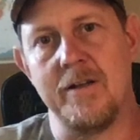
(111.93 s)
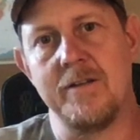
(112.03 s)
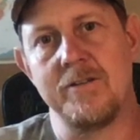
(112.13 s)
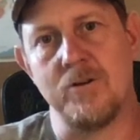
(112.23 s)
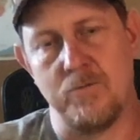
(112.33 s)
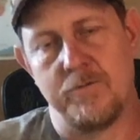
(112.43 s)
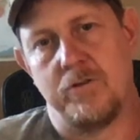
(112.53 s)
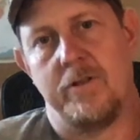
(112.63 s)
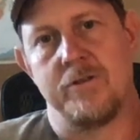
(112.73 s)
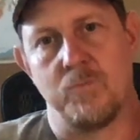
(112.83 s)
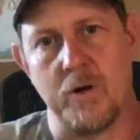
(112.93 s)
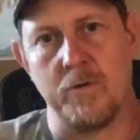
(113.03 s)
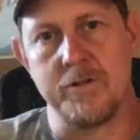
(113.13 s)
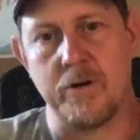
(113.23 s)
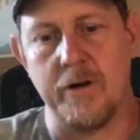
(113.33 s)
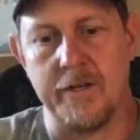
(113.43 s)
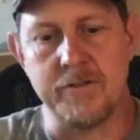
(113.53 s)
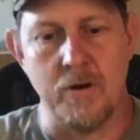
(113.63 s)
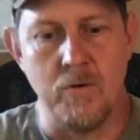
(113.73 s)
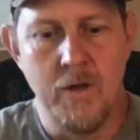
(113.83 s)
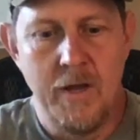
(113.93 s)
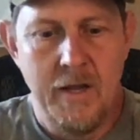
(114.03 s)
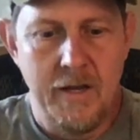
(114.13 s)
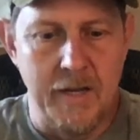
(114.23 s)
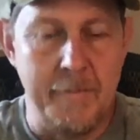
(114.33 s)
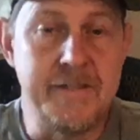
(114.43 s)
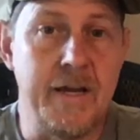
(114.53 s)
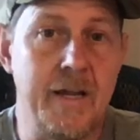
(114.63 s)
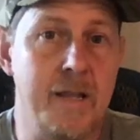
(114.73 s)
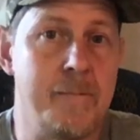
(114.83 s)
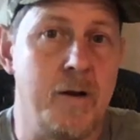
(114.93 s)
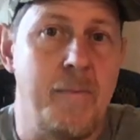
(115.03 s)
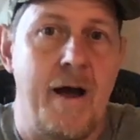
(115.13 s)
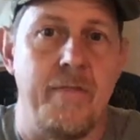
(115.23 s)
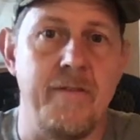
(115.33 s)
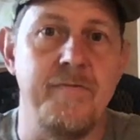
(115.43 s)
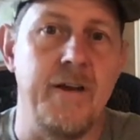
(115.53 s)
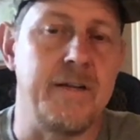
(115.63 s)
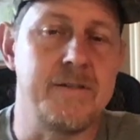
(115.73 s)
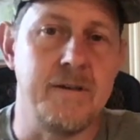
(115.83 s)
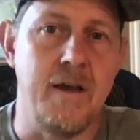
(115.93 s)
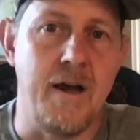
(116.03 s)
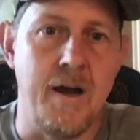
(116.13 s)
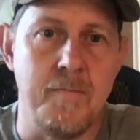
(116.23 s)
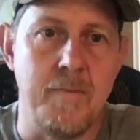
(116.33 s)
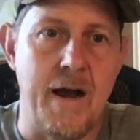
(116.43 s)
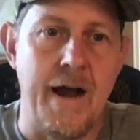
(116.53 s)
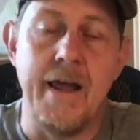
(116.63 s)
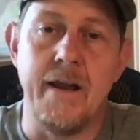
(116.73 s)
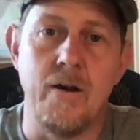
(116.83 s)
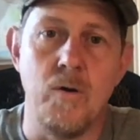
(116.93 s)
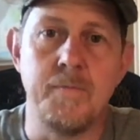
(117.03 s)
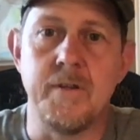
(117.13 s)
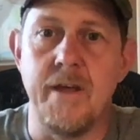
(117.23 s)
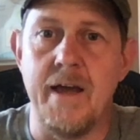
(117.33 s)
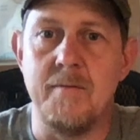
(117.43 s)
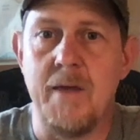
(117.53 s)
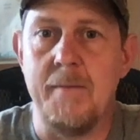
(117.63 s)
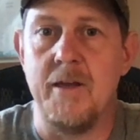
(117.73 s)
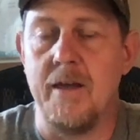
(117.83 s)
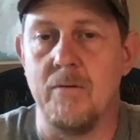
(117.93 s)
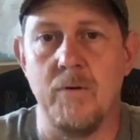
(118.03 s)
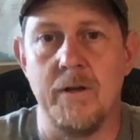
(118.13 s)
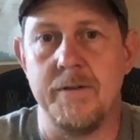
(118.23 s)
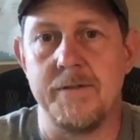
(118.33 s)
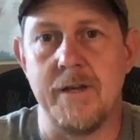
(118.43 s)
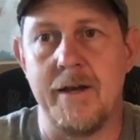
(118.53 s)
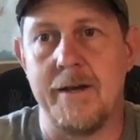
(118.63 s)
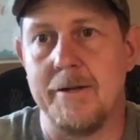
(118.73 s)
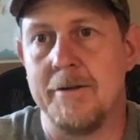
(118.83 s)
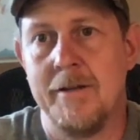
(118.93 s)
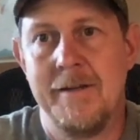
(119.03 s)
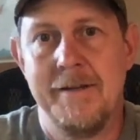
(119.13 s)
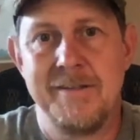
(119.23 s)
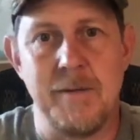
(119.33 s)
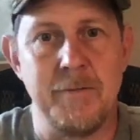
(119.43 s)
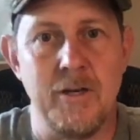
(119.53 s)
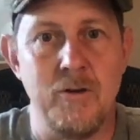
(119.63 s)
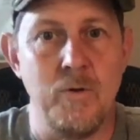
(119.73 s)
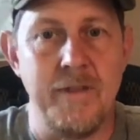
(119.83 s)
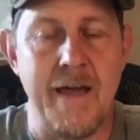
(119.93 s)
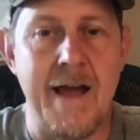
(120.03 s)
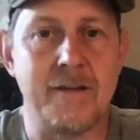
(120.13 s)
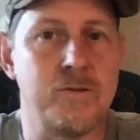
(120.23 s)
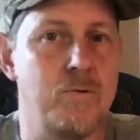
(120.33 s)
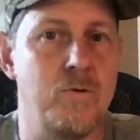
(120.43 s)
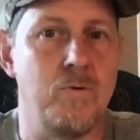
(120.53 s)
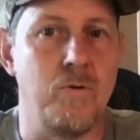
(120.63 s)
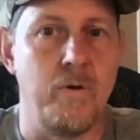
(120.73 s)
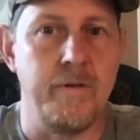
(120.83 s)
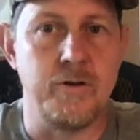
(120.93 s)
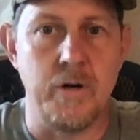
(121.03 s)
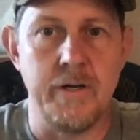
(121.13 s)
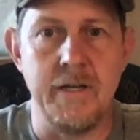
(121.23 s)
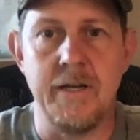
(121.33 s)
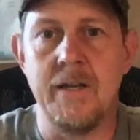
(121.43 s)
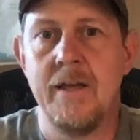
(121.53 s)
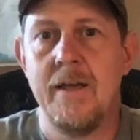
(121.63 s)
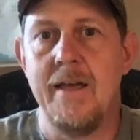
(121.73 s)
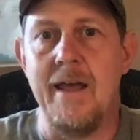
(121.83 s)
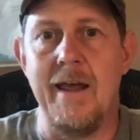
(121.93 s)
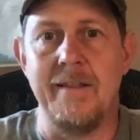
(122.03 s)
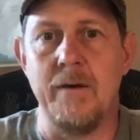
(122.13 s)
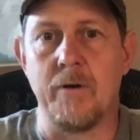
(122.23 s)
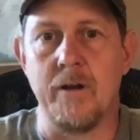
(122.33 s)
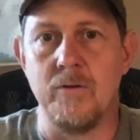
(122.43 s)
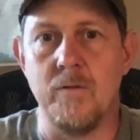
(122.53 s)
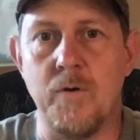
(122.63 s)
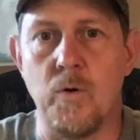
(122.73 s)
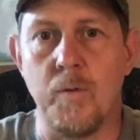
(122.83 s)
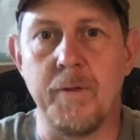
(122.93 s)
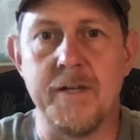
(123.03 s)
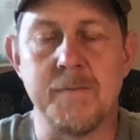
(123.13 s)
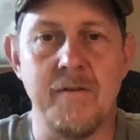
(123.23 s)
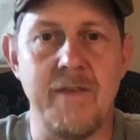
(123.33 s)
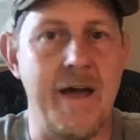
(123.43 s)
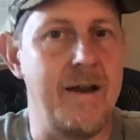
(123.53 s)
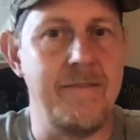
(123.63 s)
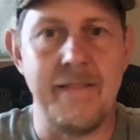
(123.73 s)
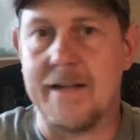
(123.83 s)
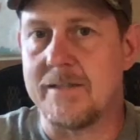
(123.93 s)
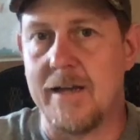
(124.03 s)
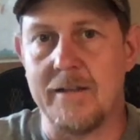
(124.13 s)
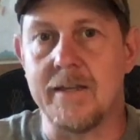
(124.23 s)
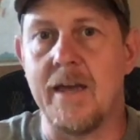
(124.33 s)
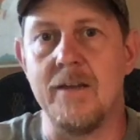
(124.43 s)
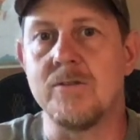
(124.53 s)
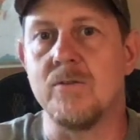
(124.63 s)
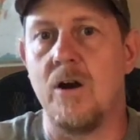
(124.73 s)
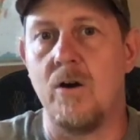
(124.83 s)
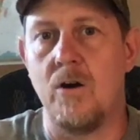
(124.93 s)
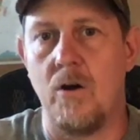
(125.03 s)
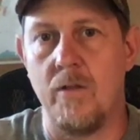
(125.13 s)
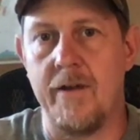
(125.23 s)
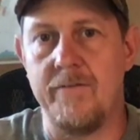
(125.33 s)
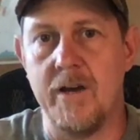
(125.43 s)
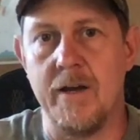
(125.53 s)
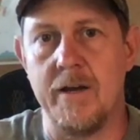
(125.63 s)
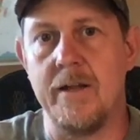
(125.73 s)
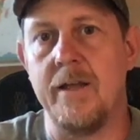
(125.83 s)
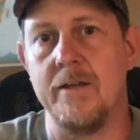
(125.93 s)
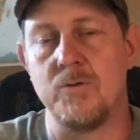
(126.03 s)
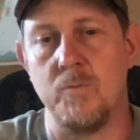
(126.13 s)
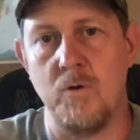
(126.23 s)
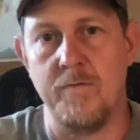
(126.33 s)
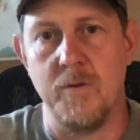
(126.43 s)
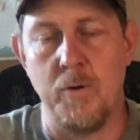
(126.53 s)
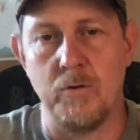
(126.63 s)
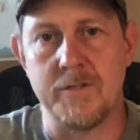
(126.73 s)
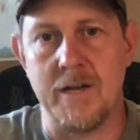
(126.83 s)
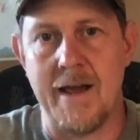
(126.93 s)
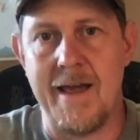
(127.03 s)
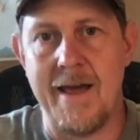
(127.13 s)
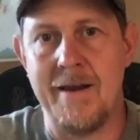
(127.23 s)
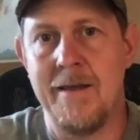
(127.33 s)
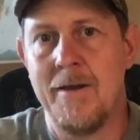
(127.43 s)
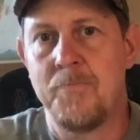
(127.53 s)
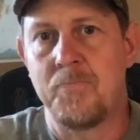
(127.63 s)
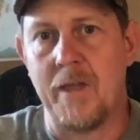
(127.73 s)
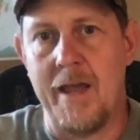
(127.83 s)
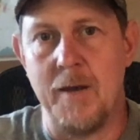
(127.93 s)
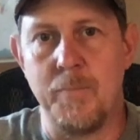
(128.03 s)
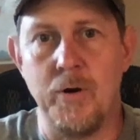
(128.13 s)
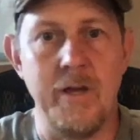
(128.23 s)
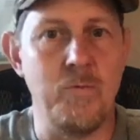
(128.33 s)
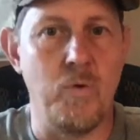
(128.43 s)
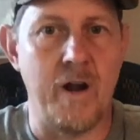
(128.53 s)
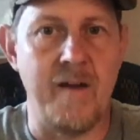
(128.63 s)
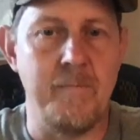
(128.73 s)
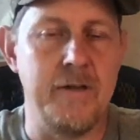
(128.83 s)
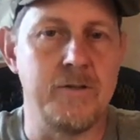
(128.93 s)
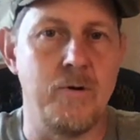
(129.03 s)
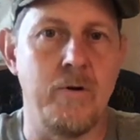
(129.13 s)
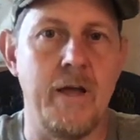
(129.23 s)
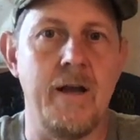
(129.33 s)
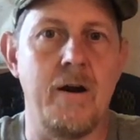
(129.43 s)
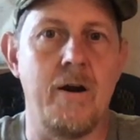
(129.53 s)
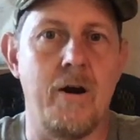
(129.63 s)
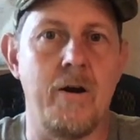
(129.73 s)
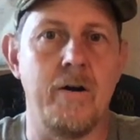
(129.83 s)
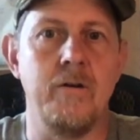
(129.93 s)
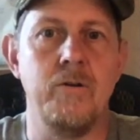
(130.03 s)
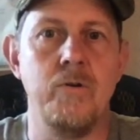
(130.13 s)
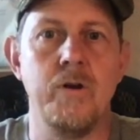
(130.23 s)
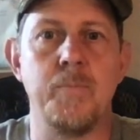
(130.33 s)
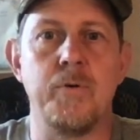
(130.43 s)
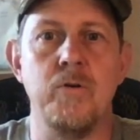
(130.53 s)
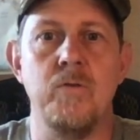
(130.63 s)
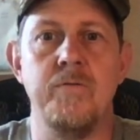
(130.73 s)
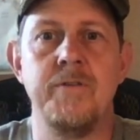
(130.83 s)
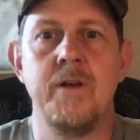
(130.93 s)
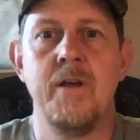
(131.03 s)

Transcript: So this is where we're starting. So let me tell you a little bit about the fix. I had hoped that maybe it was something to do with the axle or the trunnion, and they were going to do a replacement of that. That's not the case. All they've done is remove the bolts that I had and put in what I've been told are new and approved